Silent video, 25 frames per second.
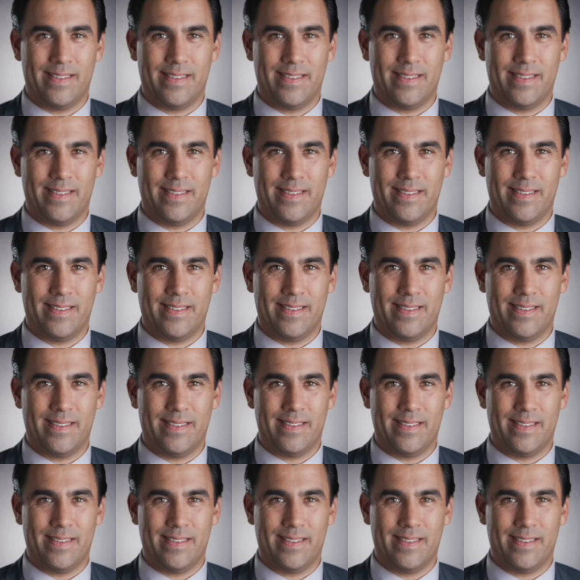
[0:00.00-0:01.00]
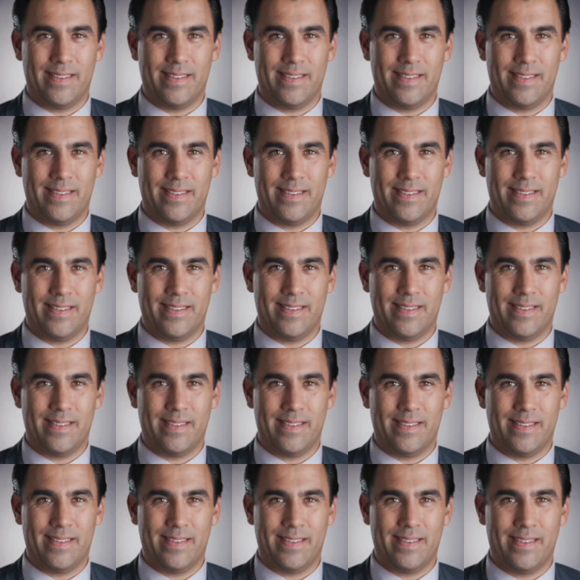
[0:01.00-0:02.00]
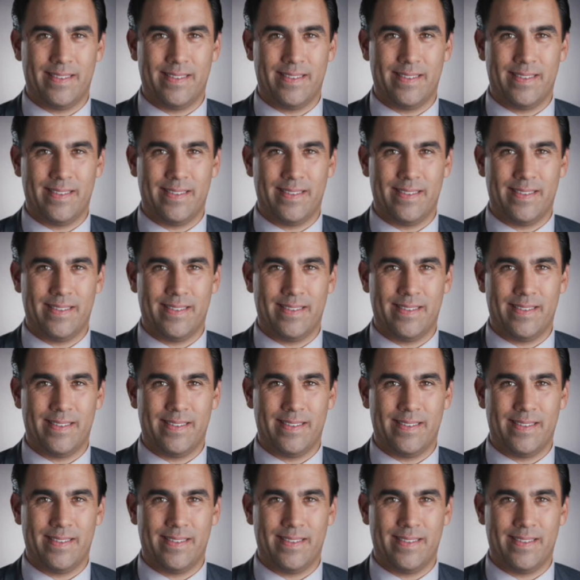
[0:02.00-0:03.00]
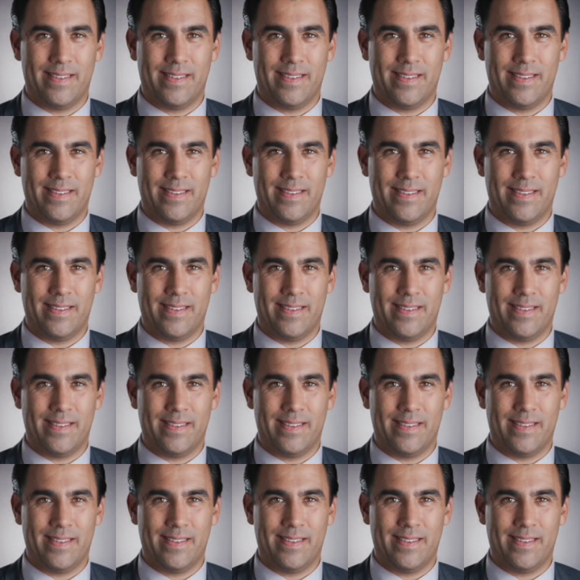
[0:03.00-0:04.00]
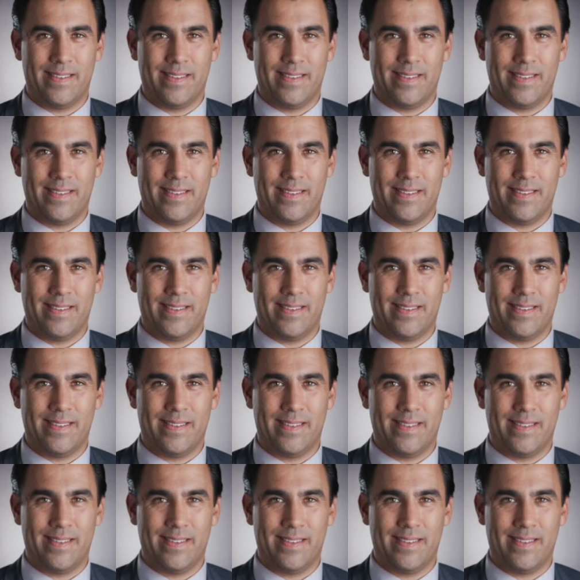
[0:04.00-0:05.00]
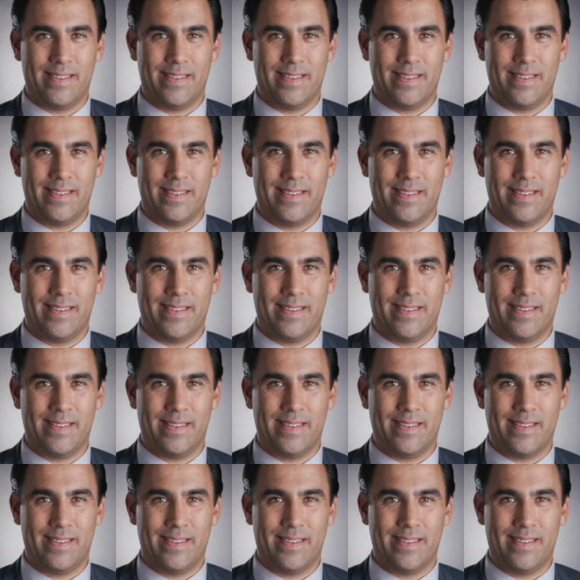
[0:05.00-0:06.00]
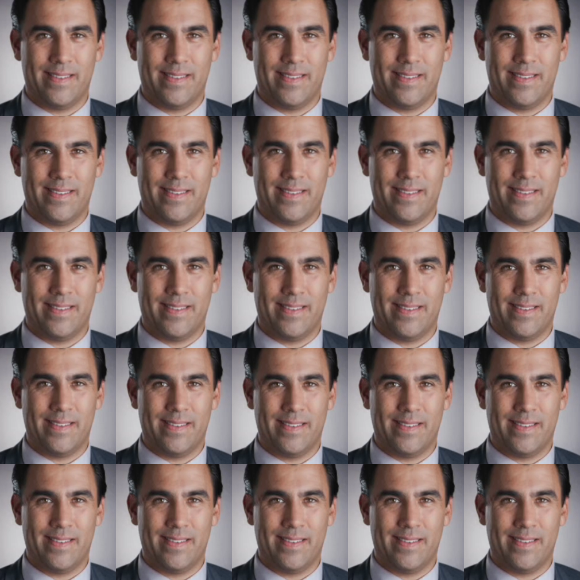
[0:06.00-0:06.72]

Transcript: This person isn't speaking.